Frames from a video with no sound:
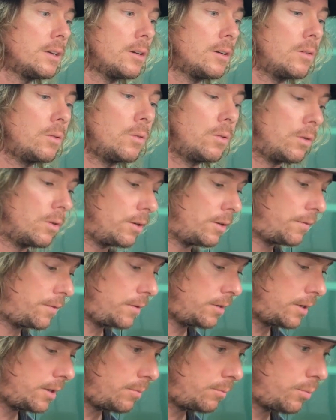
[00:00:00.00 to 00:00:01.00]
or if you
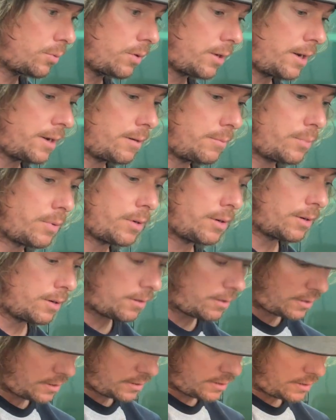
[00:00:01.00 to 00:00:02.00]
can pry it
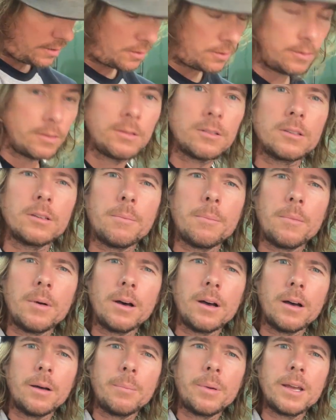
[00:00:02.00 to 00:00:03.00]
apart and use some
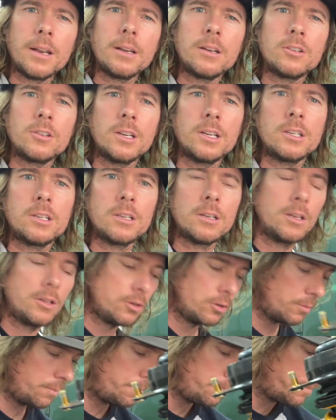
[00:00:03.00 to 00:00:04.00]
penetration lube